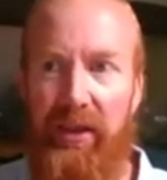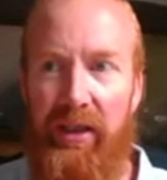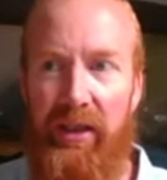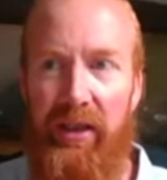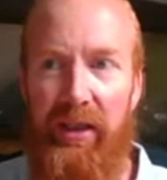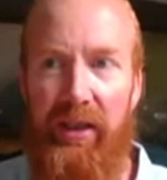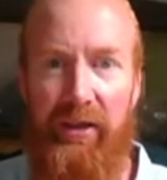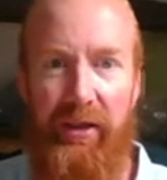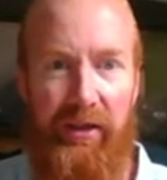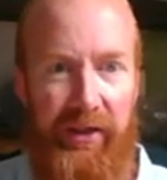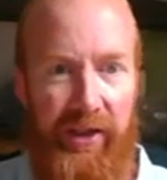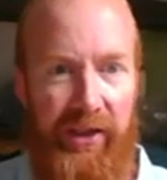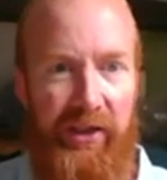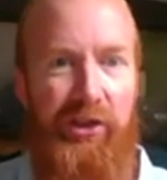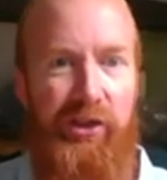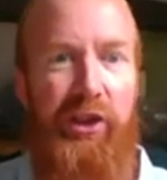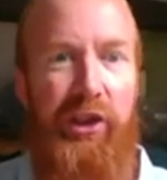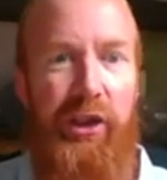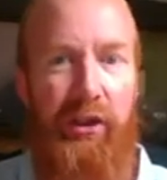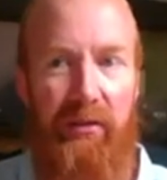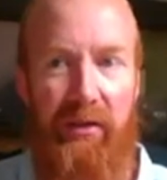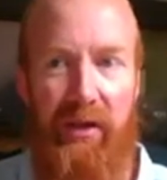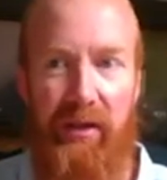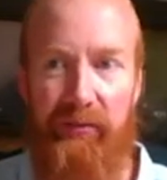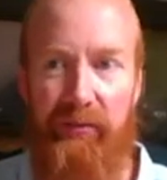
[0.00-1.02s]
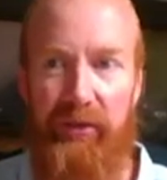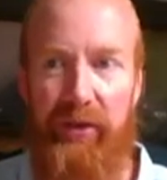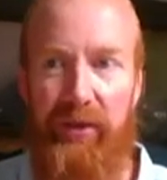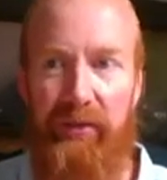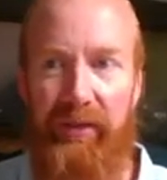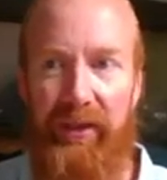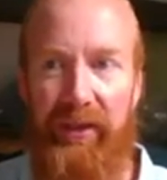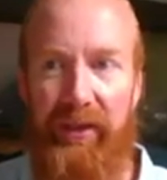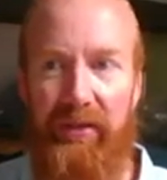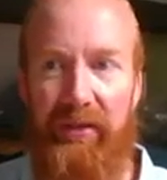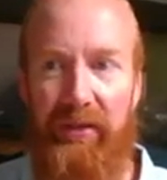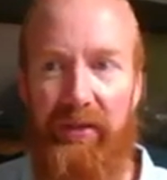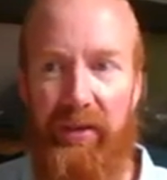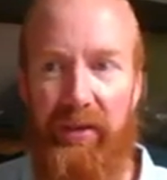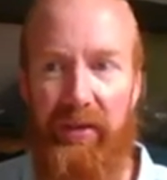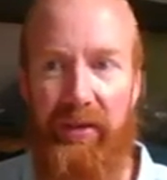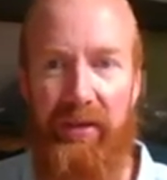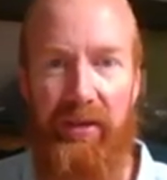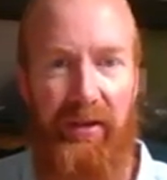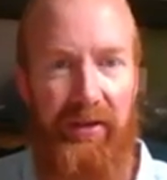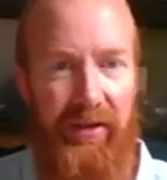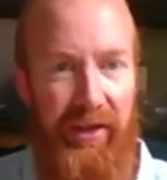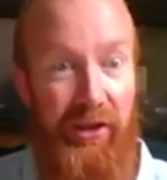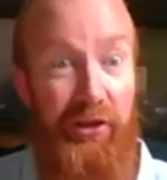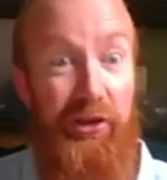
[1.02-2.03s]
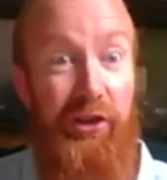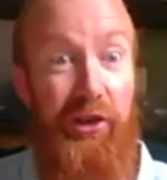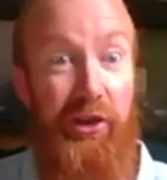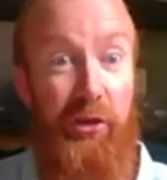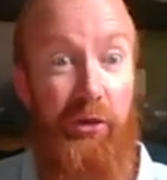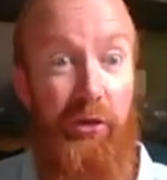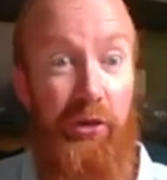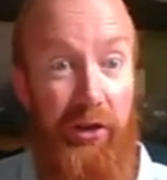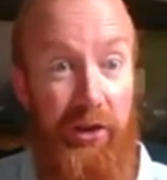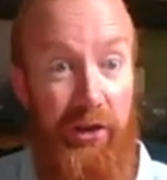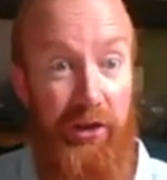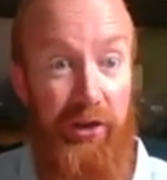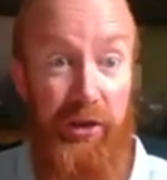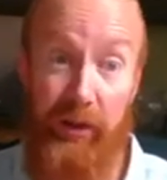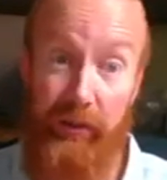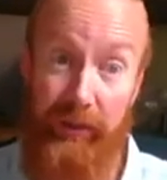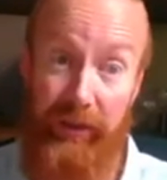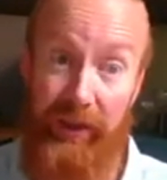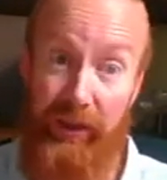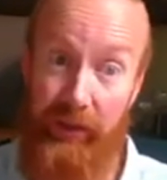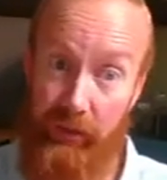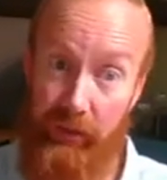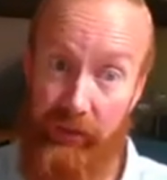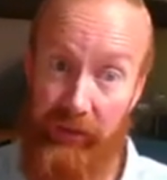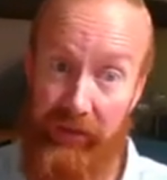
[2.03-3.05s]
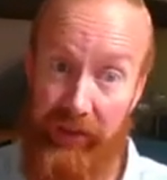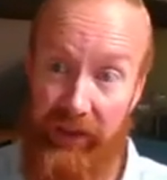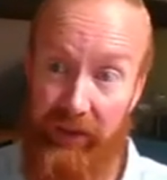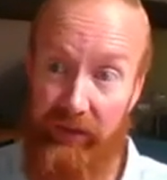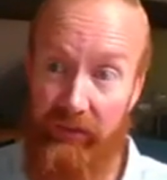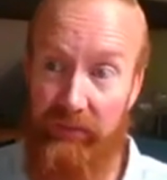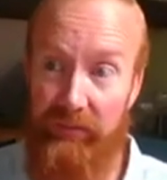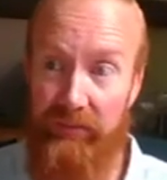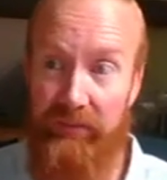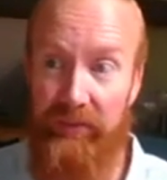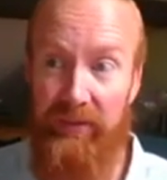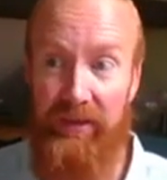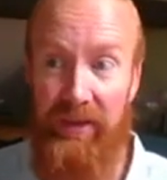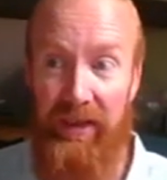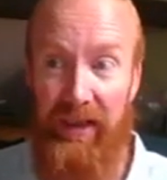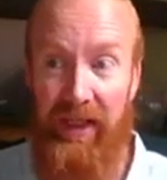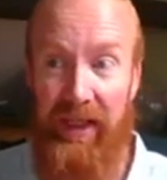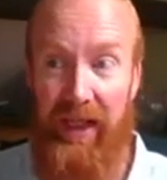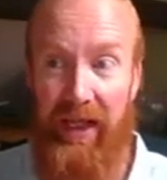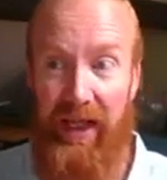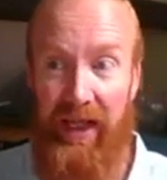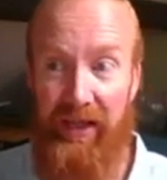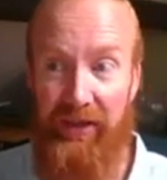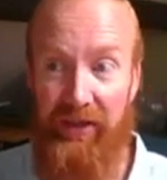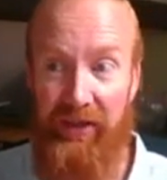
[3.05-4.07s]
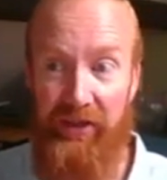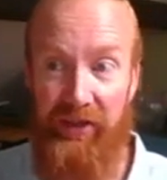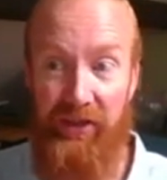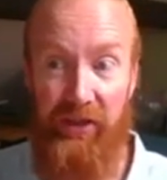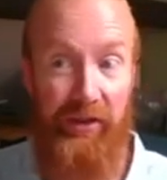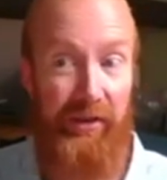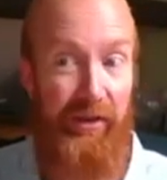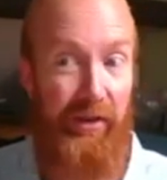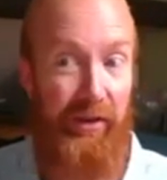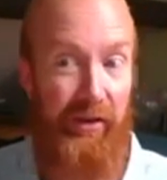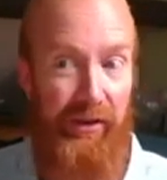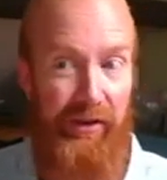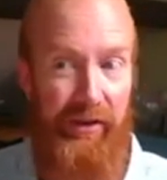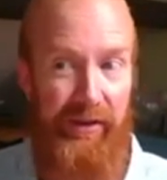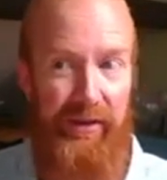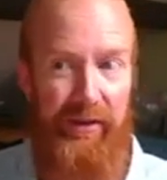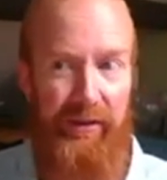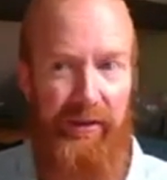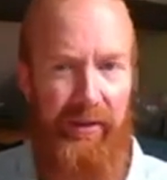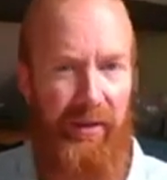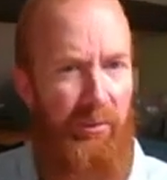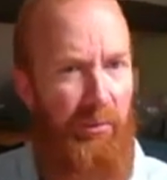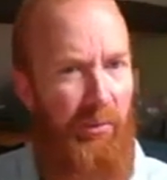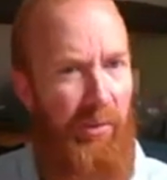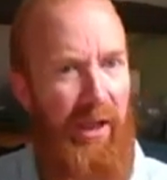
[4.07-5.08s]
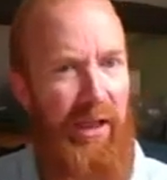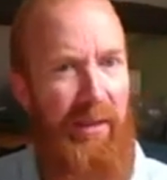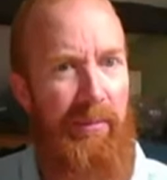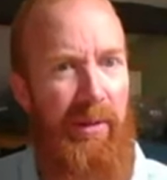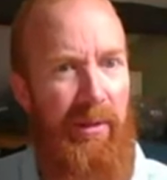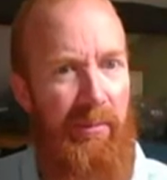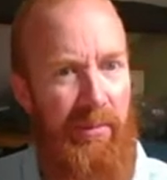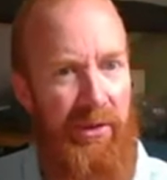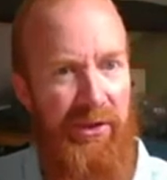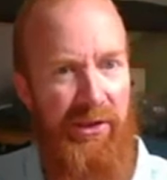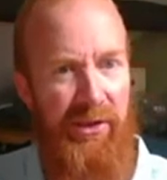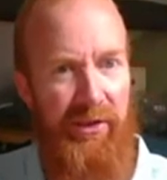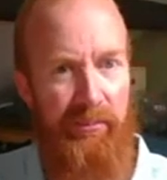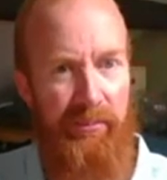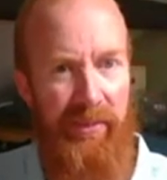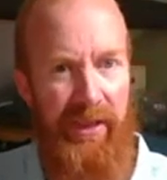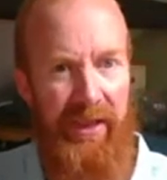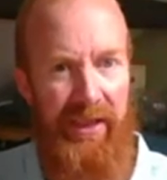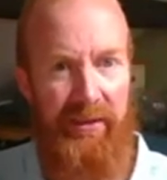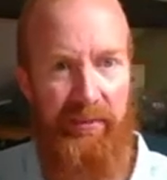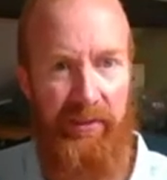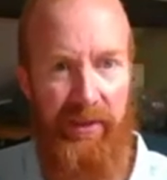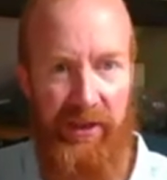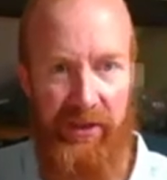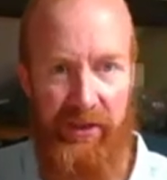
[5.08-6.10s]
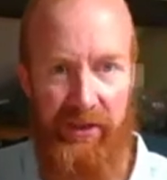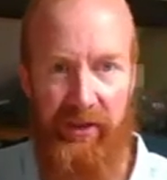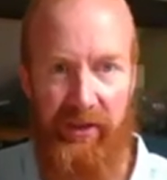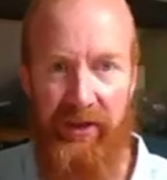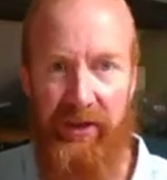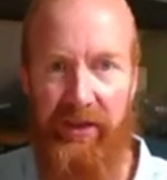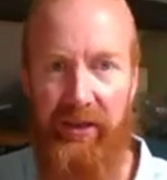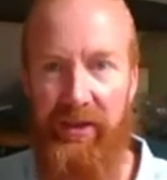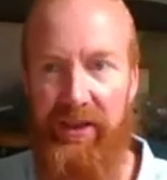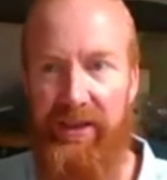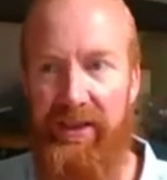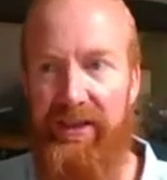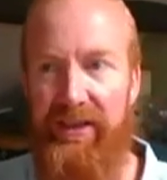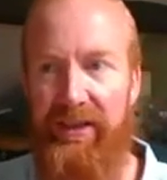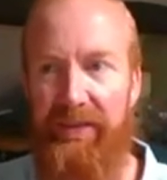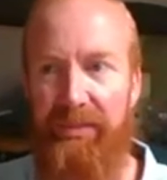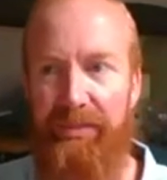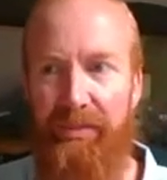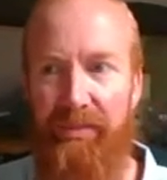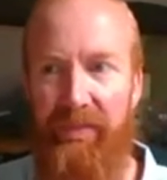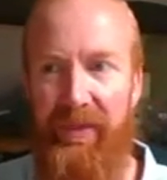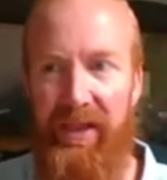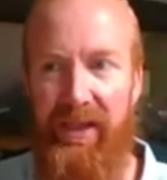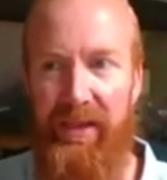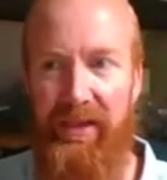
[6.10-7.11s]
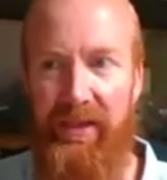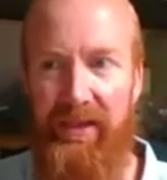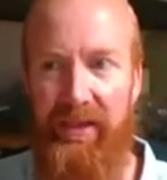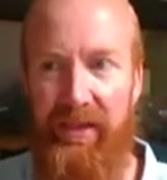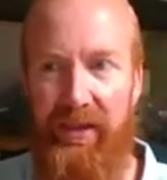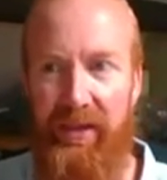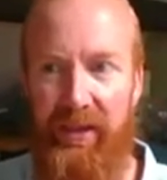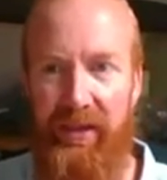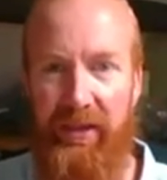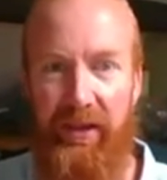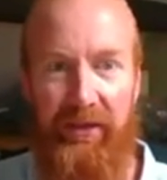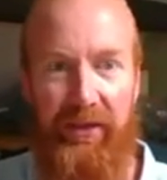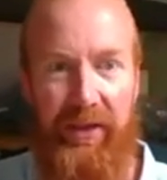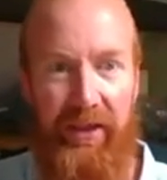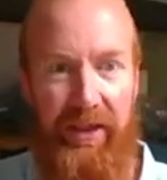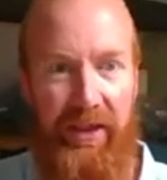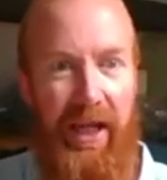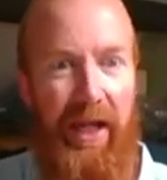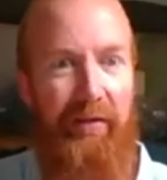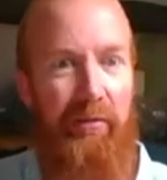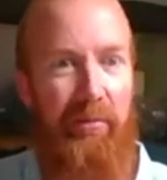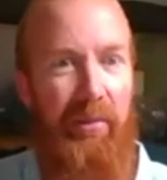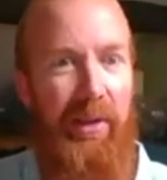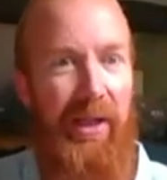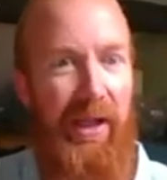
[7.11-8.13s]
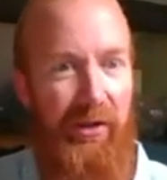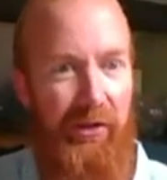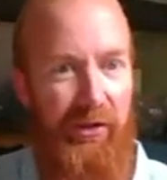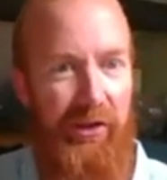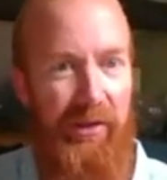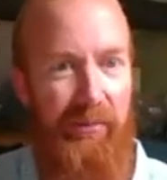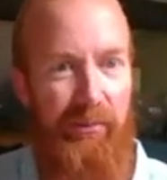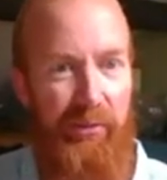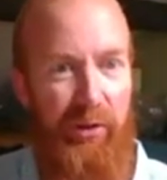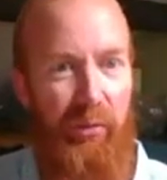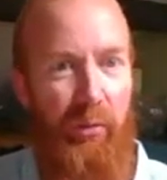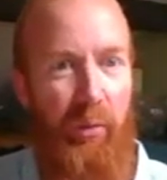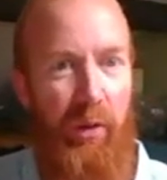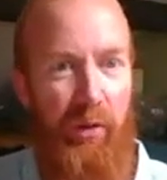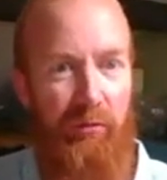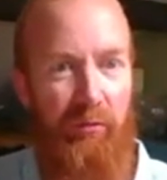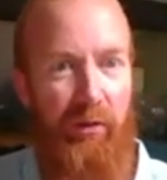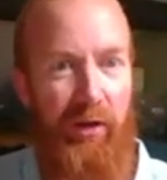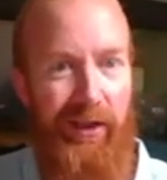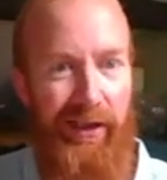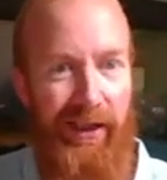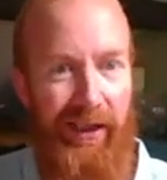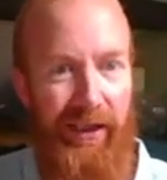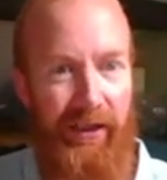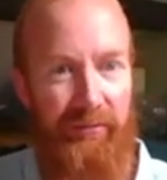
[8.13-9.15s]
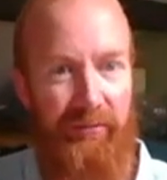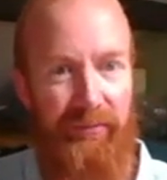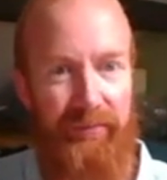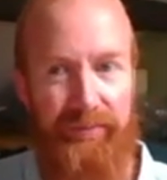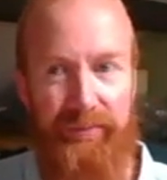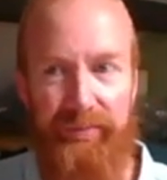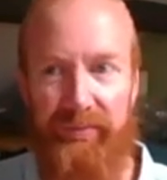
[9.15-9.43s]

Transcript: the things that you love doing, the things that you're good at doing, your skill, and the zeitgeist. And what he means by the zeitgeist is the thing that everybody else seems to want right now.